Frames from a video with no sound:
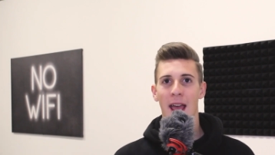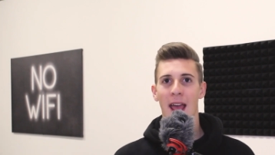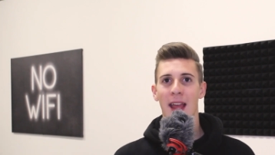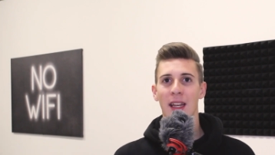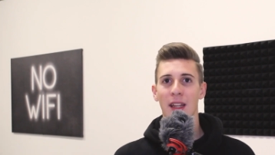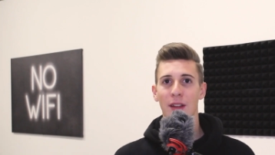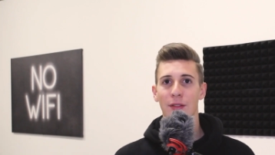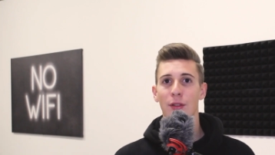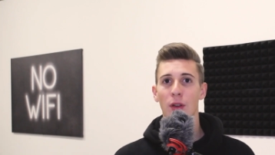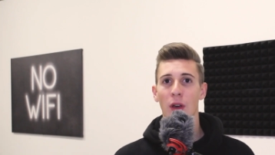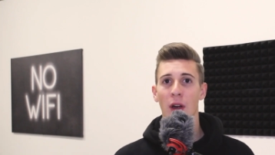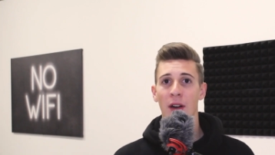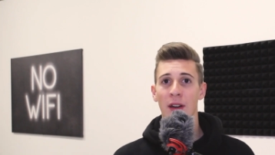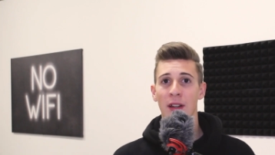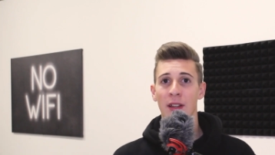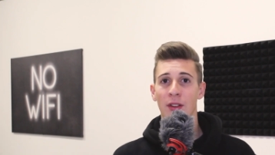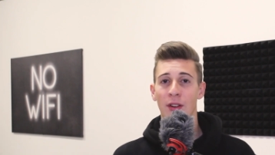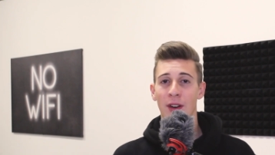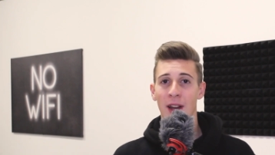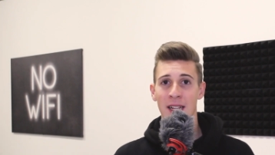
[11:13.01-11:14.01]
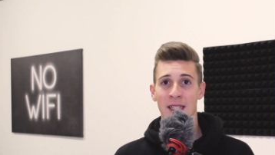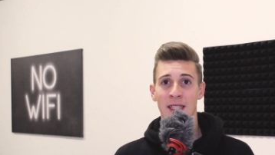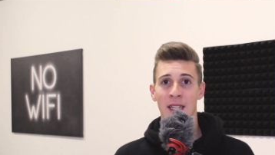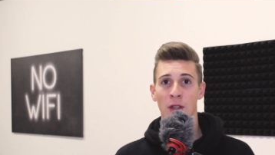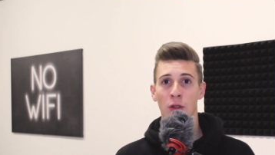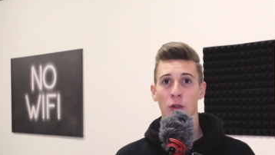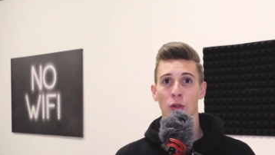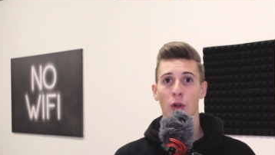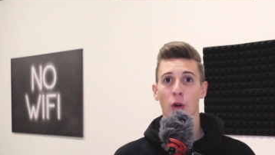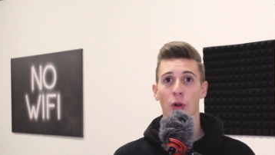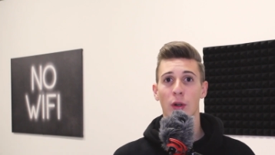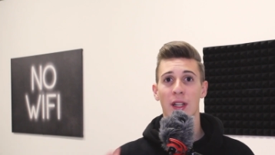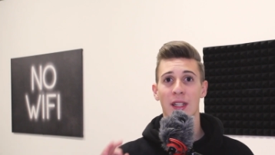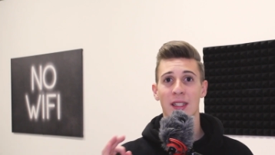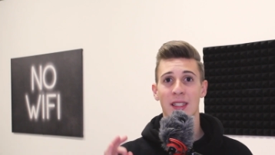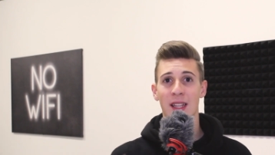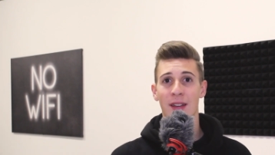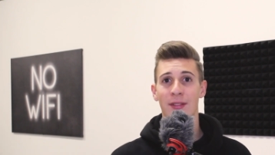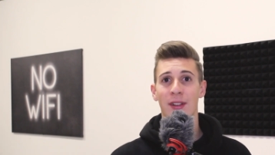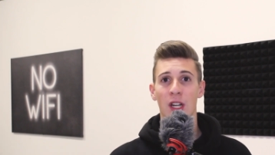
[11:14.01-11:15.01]
And if you are interested to know the
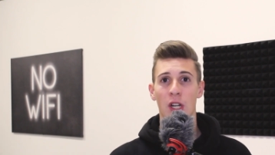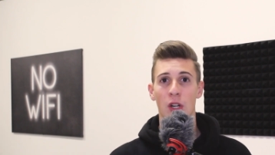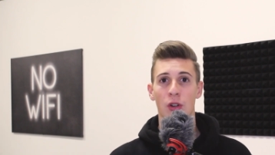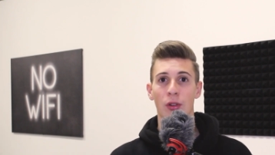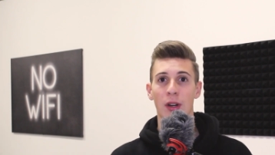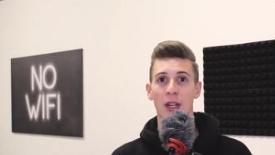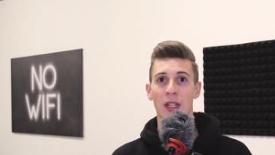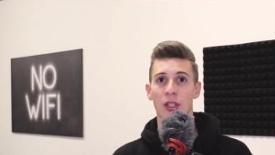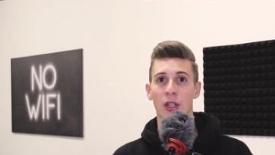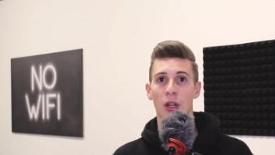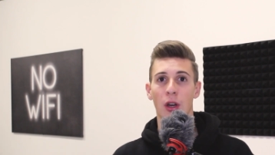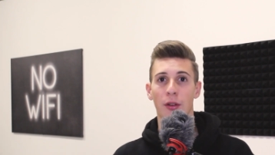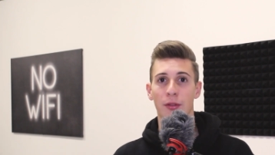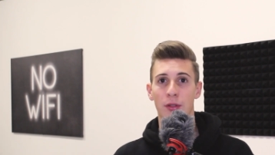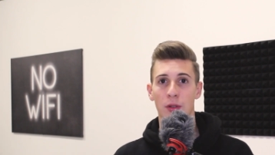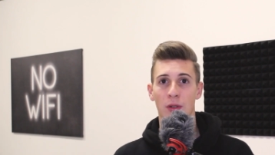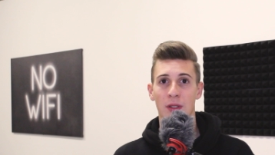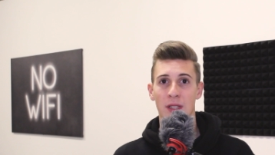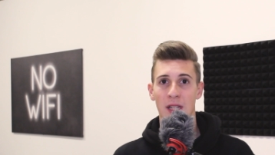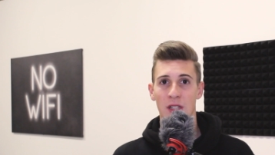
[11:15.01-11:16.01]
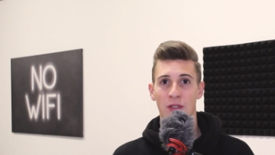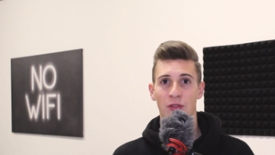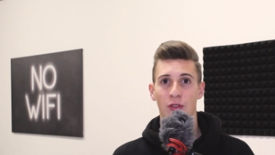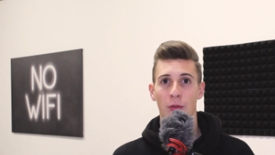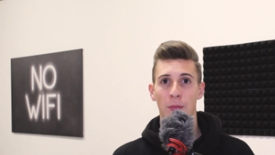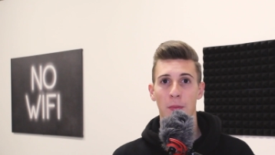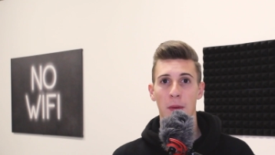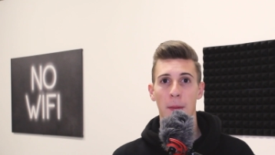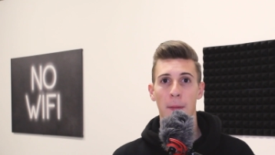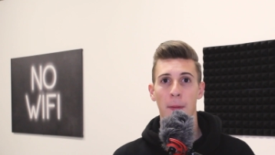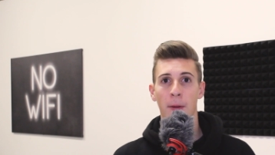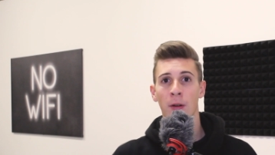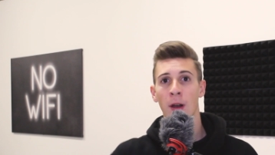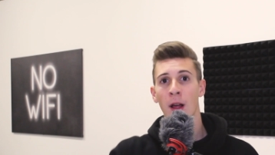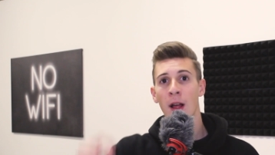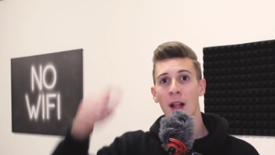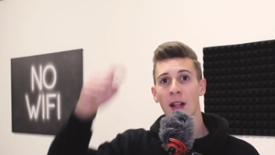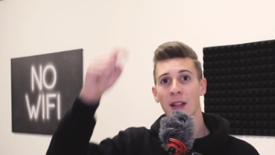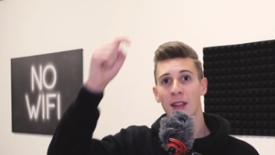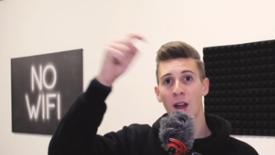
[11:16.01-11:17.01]
7 traits of successful people,
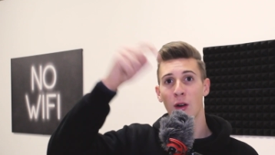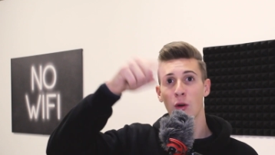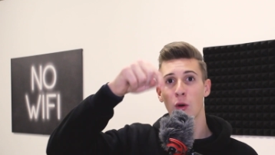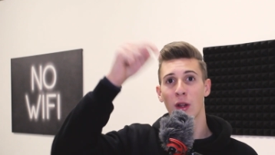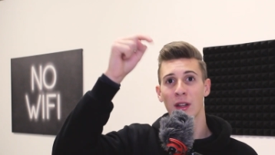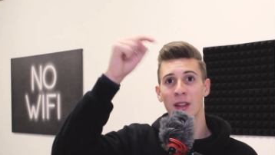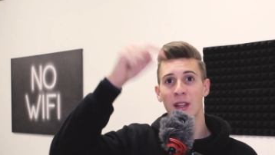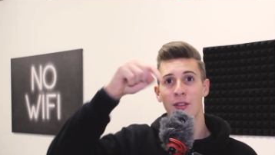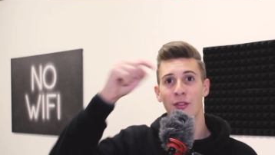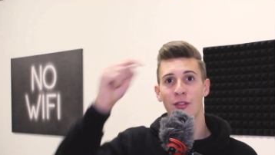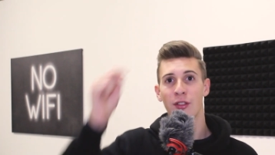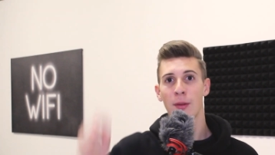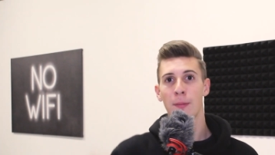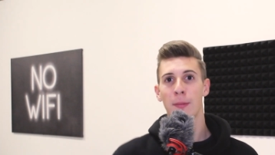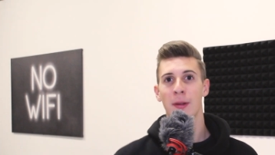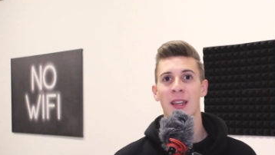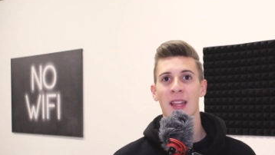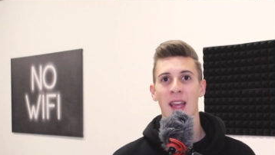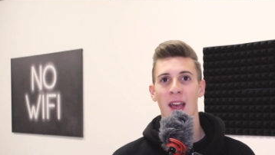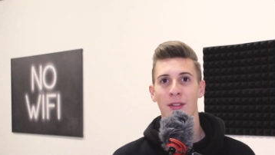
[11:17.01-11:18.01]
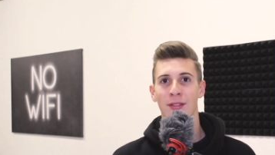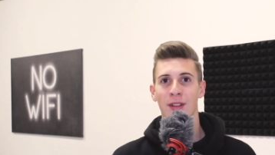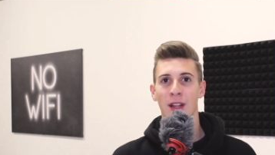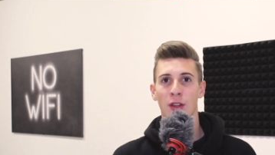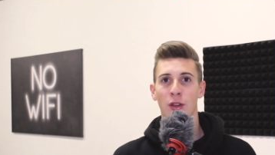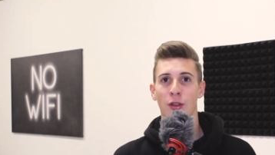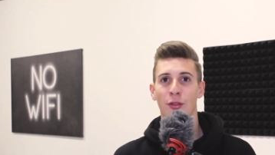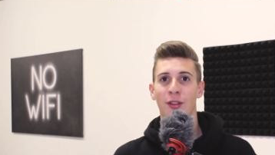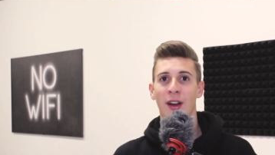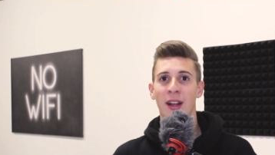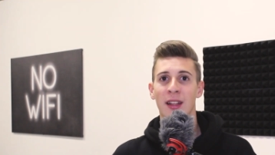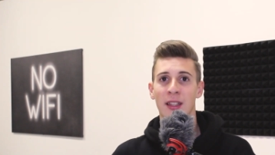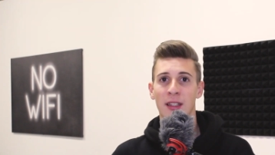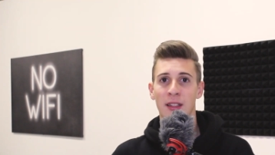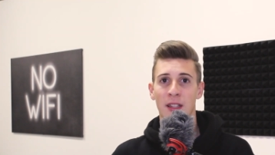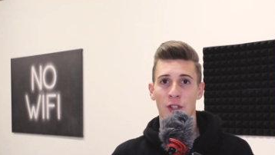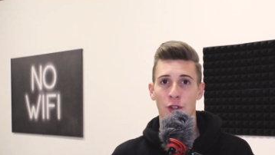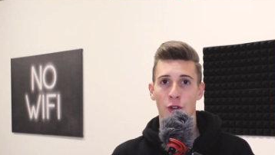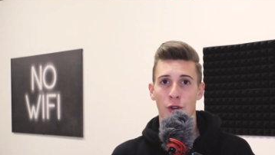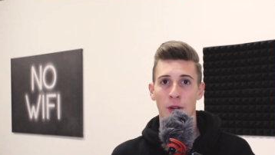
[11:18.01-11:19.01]
download the free PDF that you find in
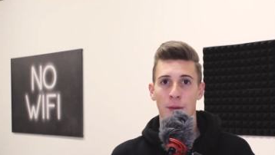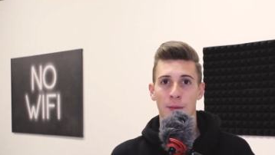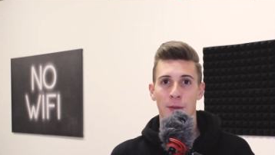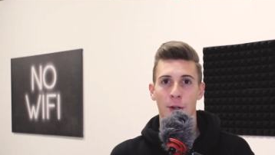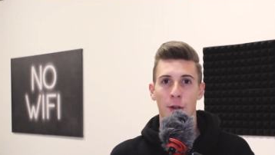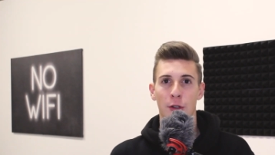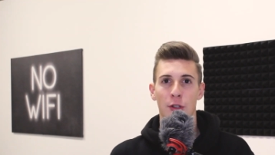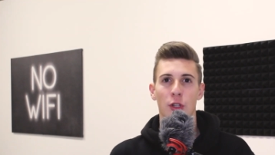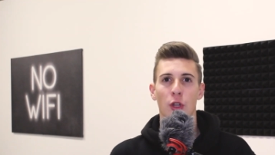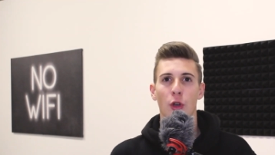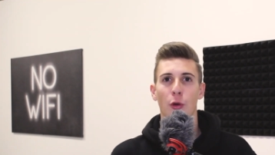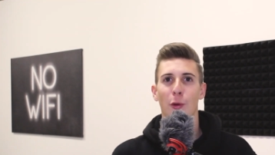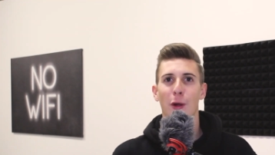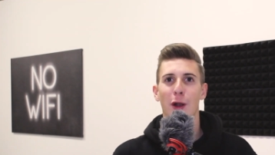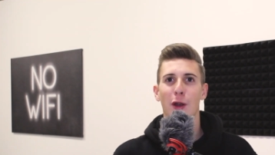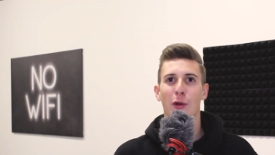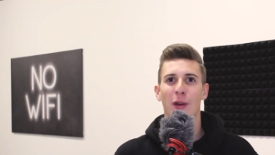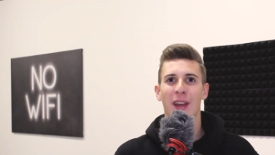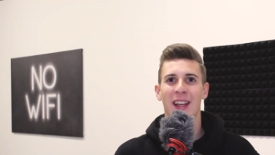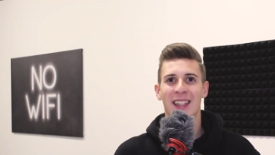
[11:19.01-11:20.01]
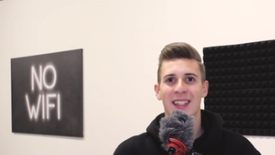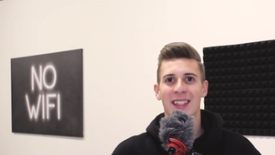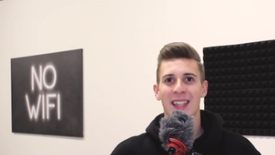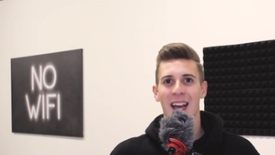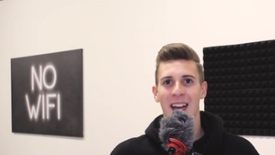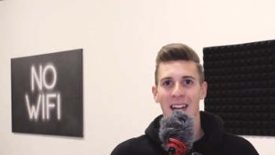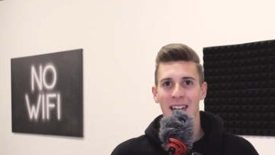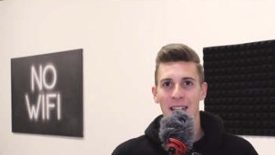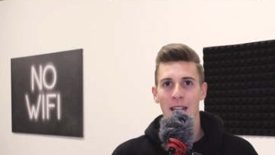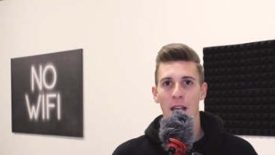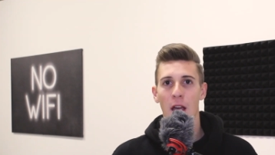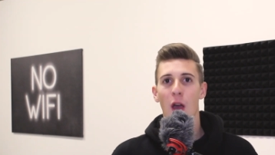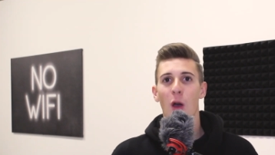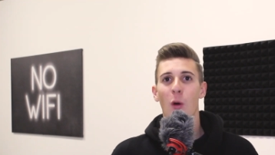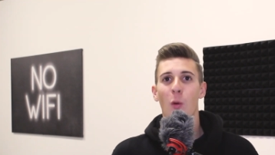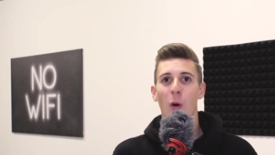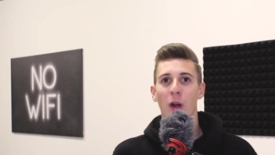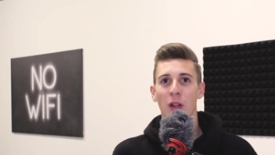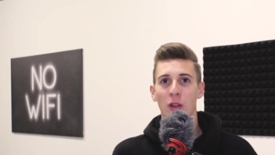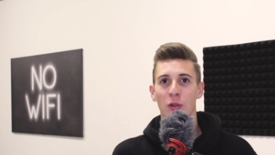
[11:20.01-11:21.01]
the description, so you will know exactly
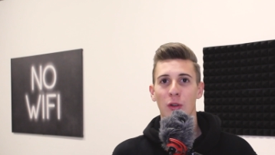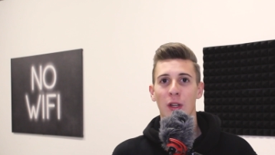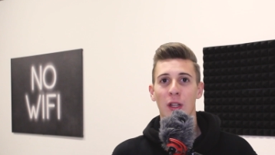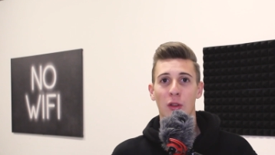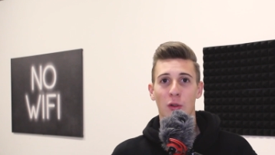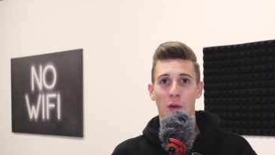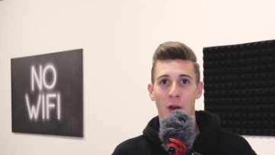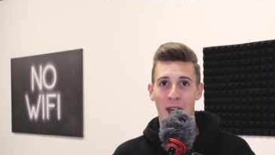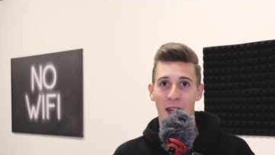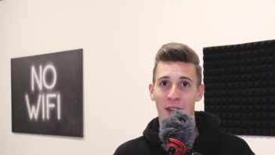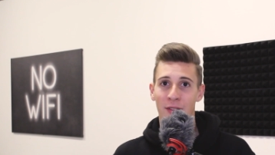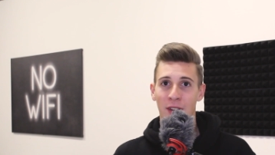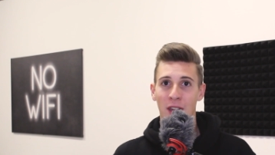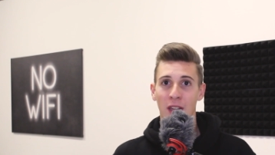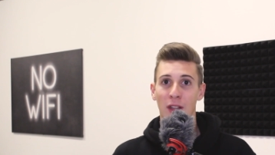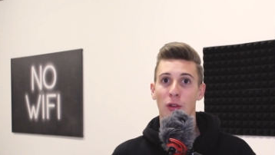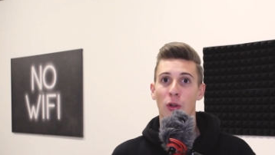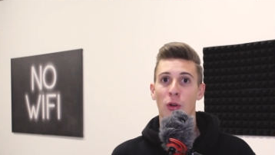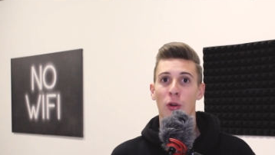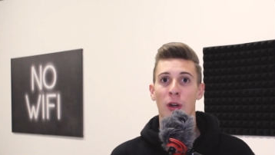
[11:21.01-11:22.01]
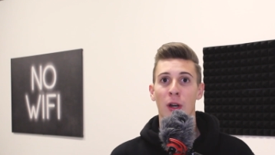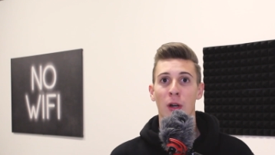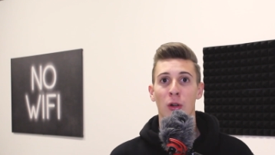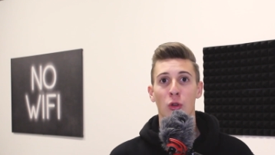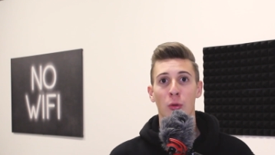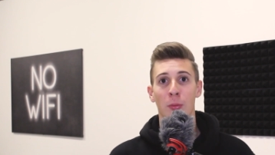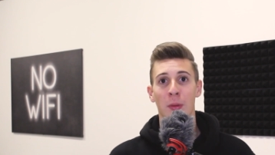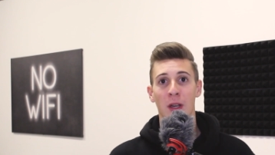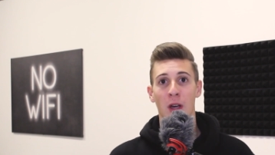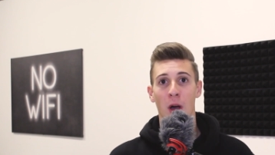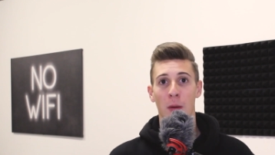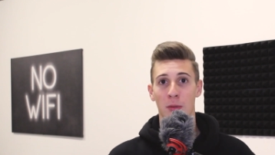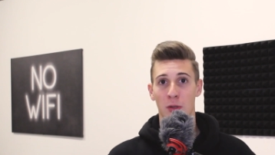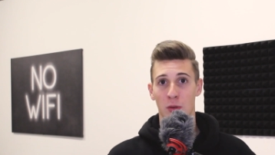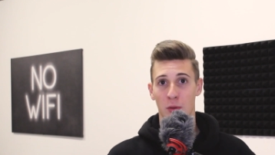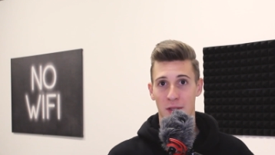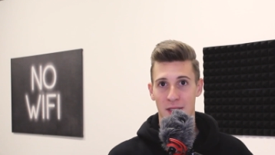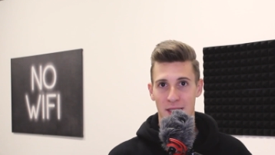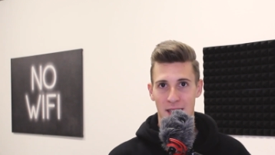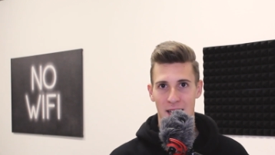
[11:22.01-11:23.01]
what you need to have in order to become
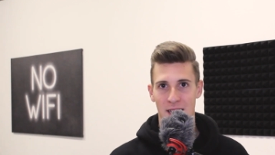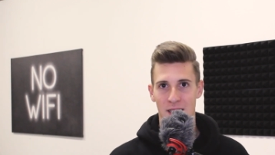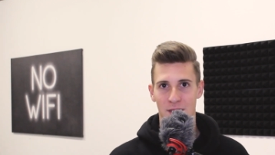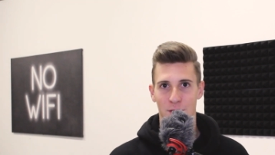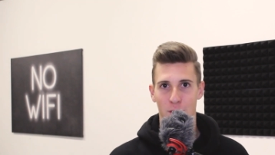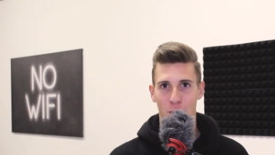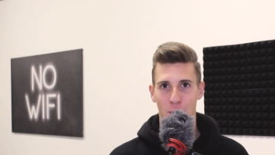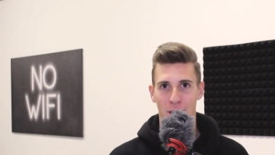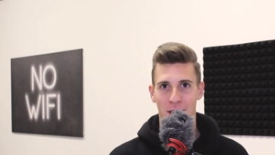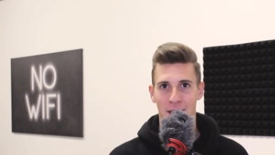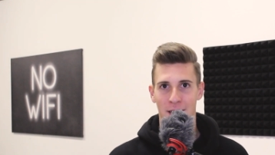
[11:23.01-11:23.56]
successful.